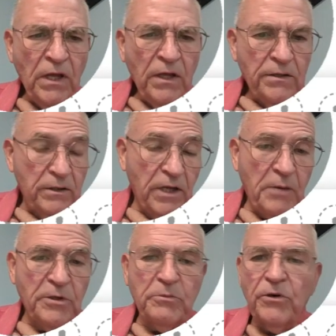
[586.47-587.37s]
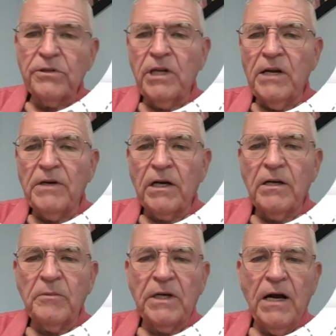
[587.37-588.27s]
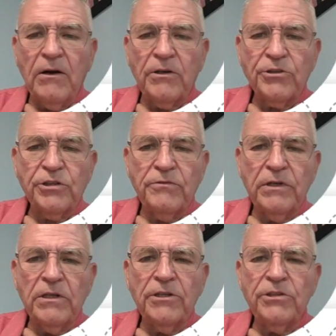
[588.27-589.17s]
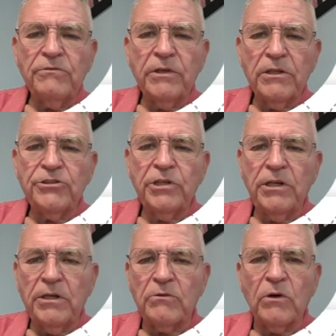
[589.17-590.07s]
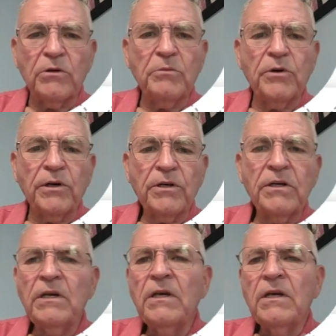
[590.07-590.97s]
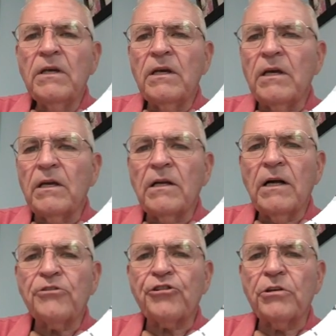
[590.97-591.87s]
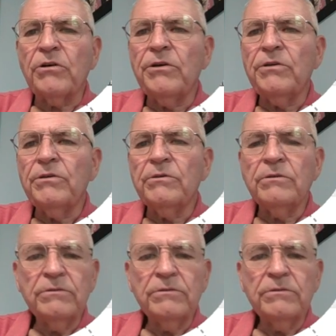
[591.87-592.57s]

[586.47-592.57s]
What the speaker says: the name of the book that I've got coming out is The Village Idiot Wrote a Book. And I'll show you